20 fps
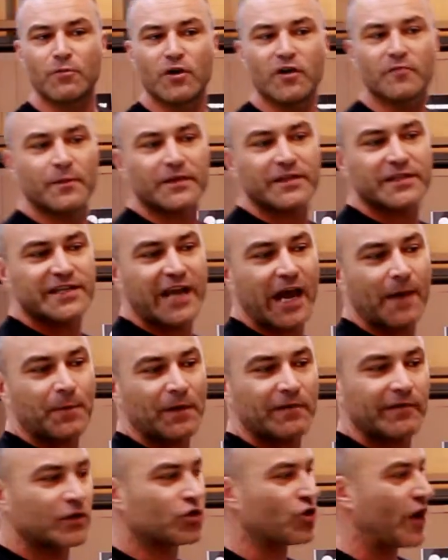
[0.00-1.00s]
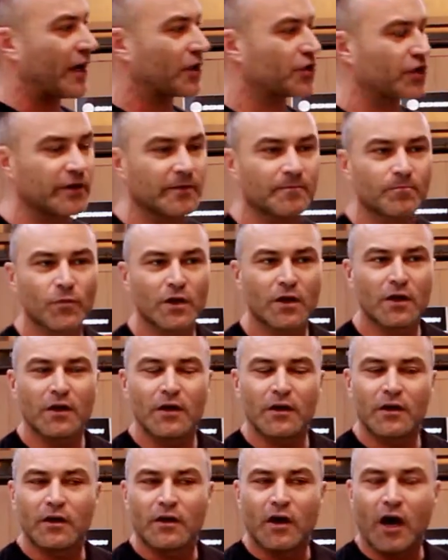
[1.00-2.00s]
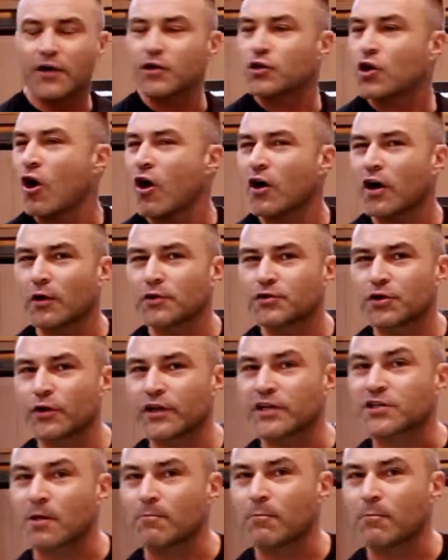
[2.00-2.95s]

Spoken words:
movement, scapular retraction. And you can't go and do this